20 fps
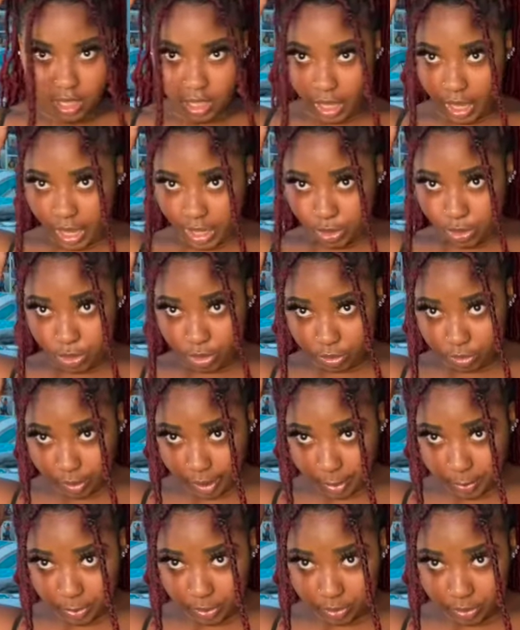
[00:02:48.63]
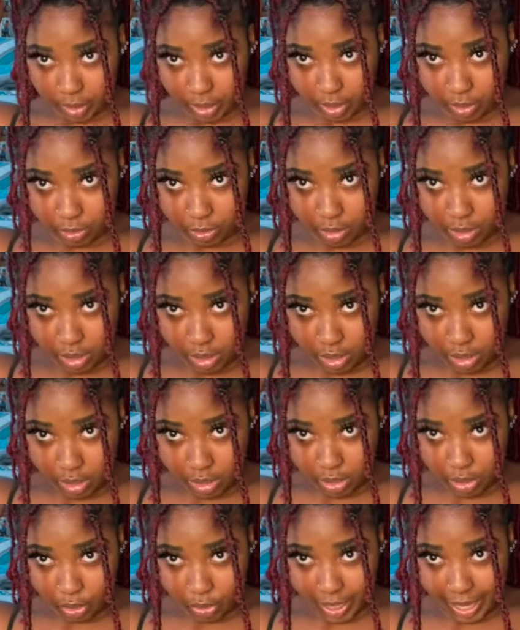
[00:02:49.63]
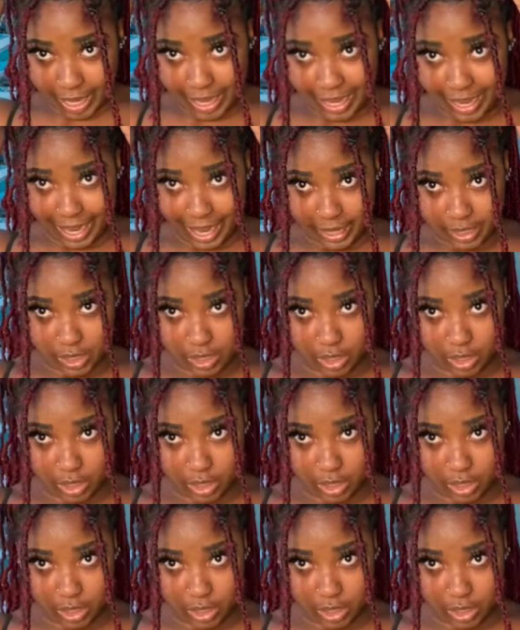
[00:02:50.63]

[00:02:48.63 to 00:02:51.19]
I do the wraparound so that it hides